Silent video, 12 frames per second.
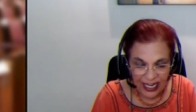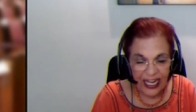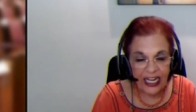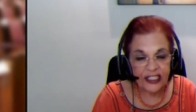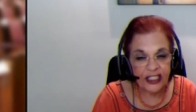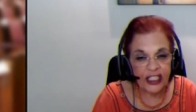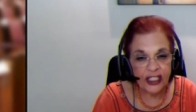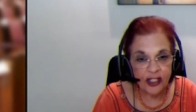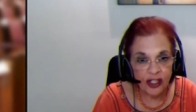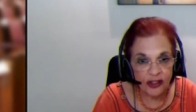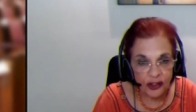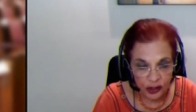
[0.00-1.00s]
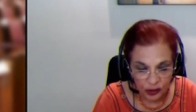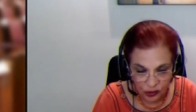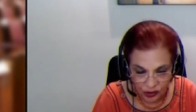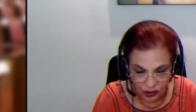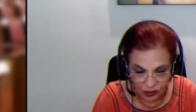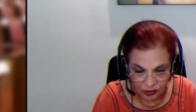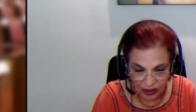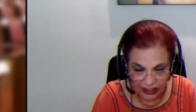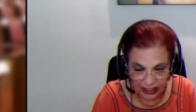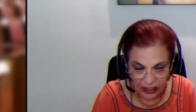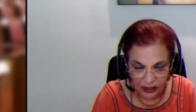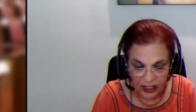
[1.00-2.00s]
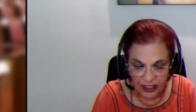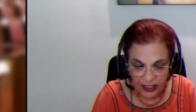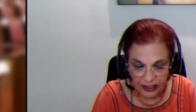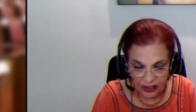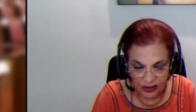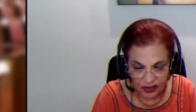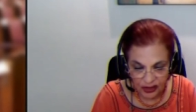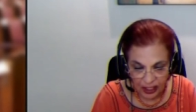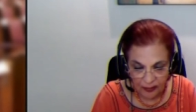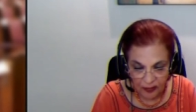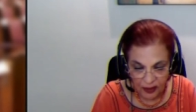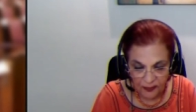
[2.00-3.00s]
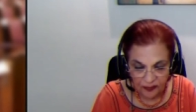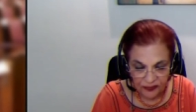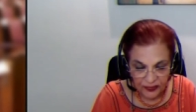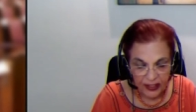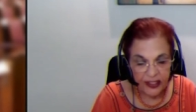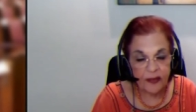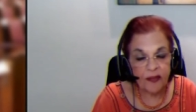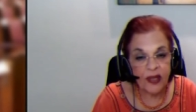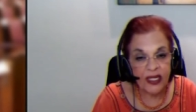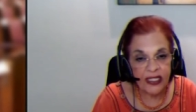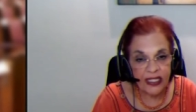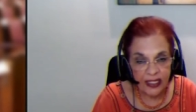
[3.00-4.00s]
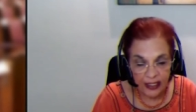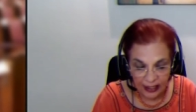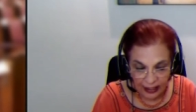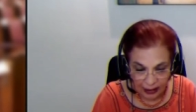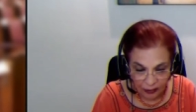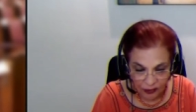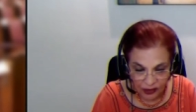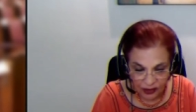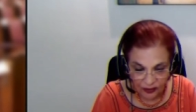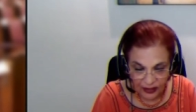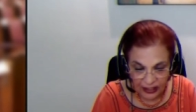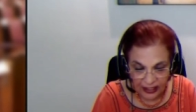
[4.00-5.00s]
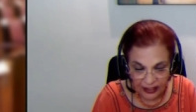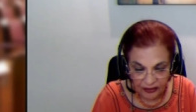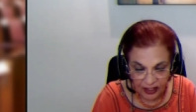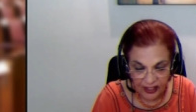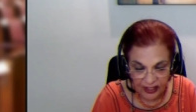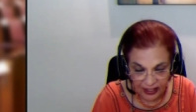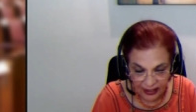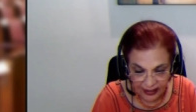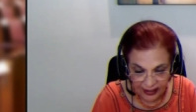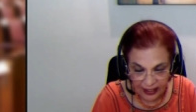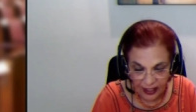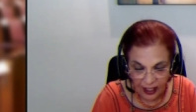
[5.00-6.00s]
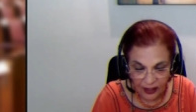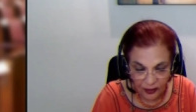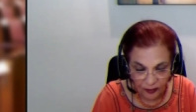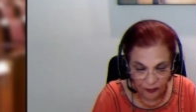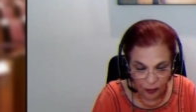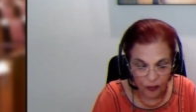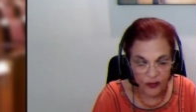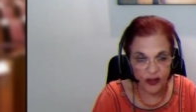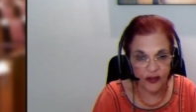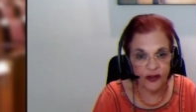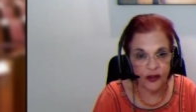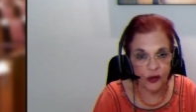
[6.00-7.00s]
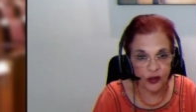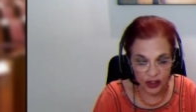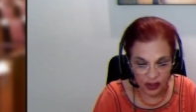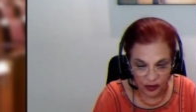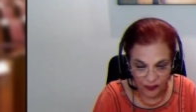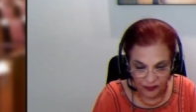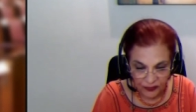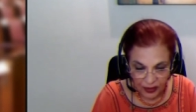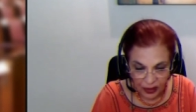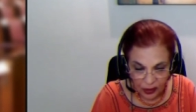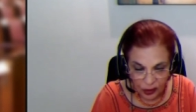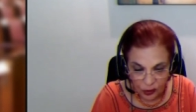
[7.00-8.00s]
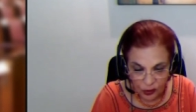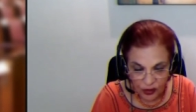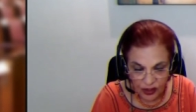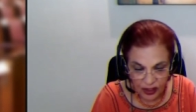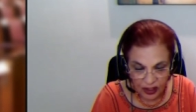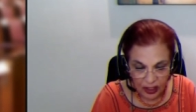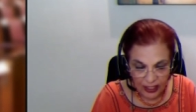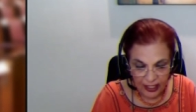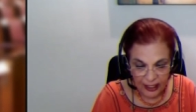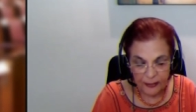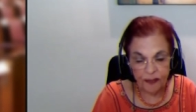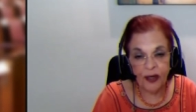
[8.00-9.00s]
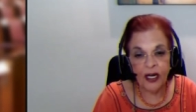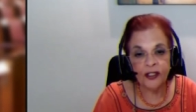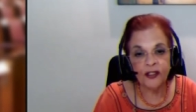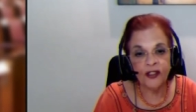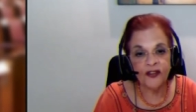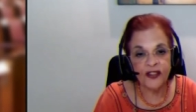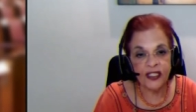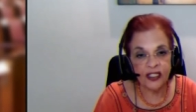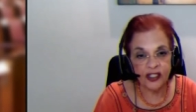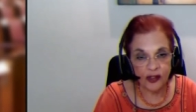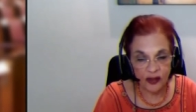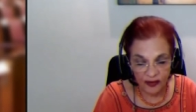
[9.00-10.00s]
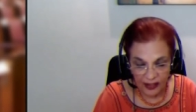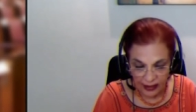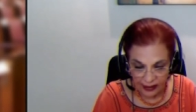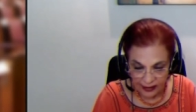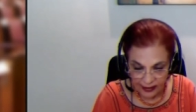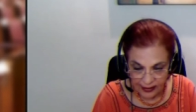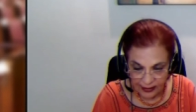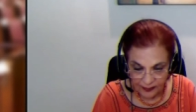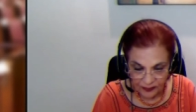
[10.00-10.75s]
I did not choose to relate in this chamber the many accounts of electric sticks and other forms of torture used as part of sexual violence.